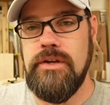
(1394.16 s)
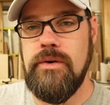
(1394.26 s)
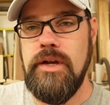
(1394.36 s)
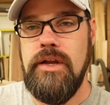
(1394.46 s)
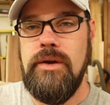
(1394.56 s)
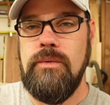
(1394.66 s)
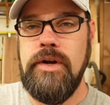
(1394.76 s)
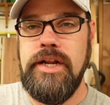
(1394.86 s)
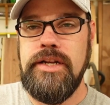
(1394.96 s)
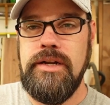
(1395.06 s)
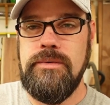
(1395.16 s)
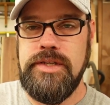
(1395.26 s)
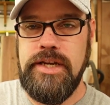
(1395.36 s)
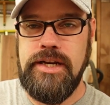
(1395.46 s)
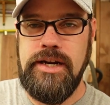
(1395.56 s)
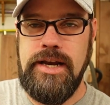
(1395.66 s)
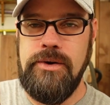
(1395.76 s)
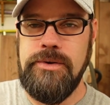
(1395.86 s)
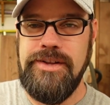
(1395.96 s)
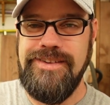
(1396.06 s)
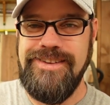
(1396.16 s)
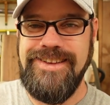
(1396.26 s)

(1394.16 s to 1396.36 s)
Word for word: so what I did was I cut out